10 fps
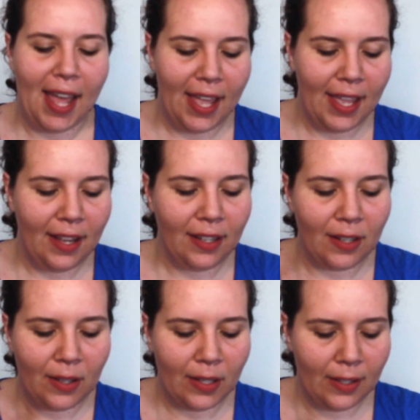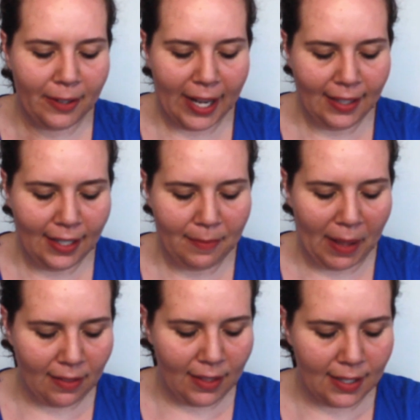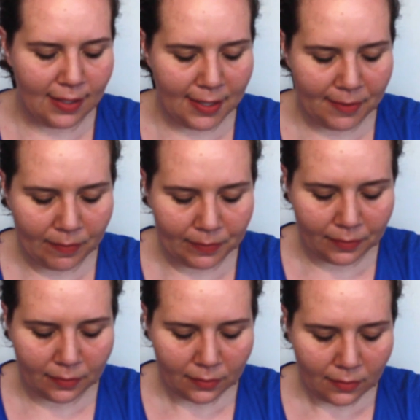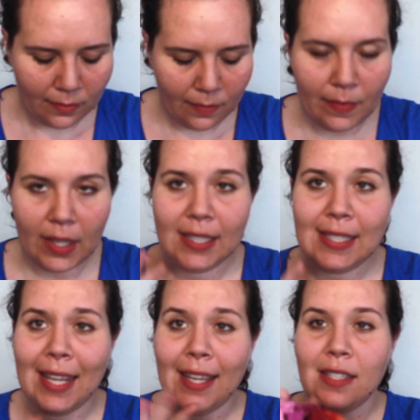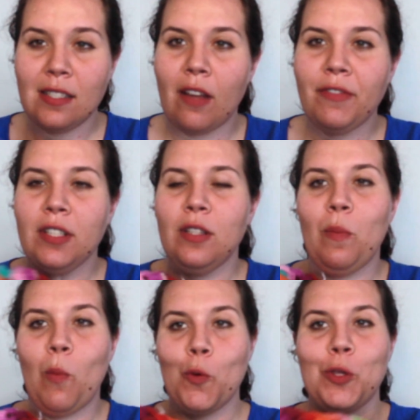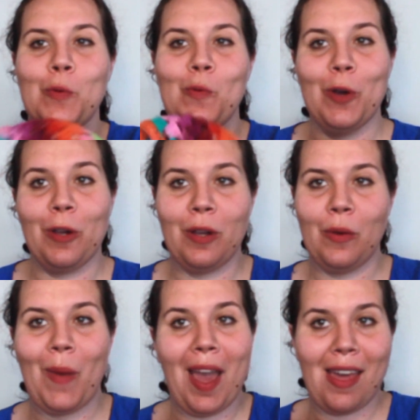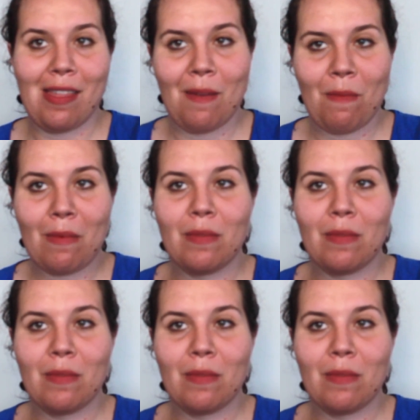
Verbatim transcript: and the great thing about this is they get softer the more you wear them.